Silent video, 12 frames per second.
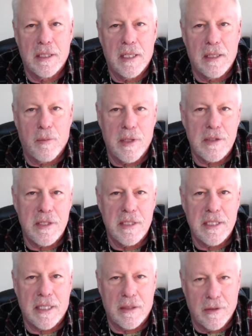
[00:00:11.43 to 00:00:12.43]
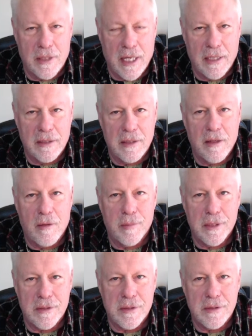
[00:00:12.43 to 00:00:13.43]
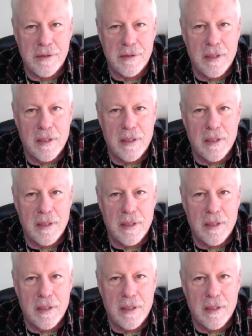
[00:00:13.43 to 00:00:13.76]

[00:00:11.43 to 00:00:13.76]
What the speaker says: that we just need to take a look at in our business